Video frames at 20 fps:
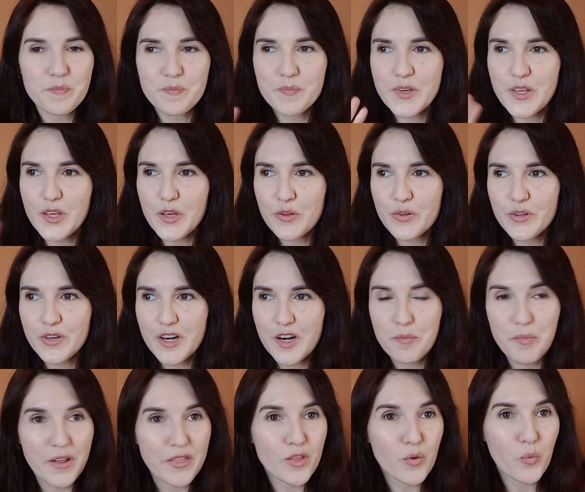peculiar
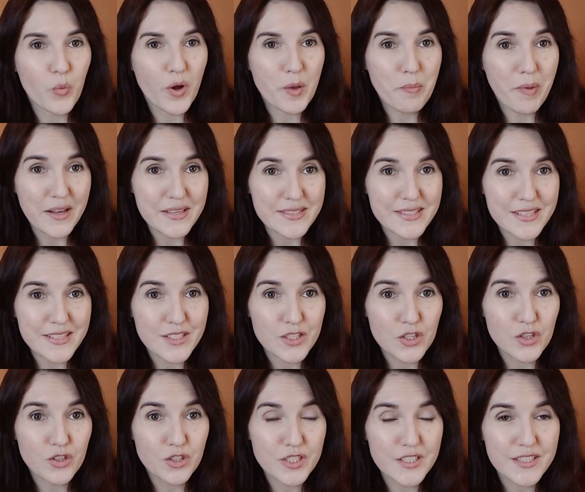about the way pasta is
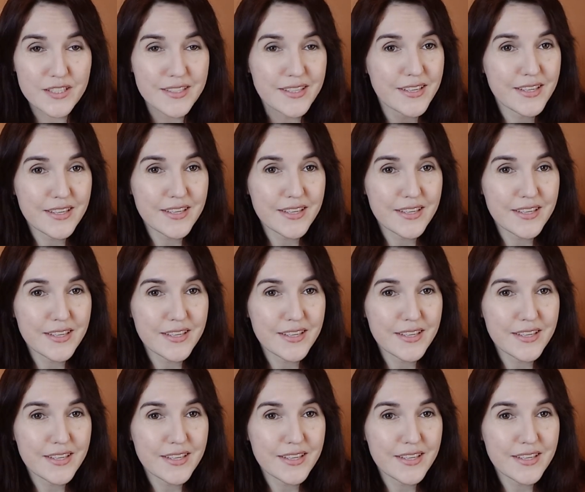cooked.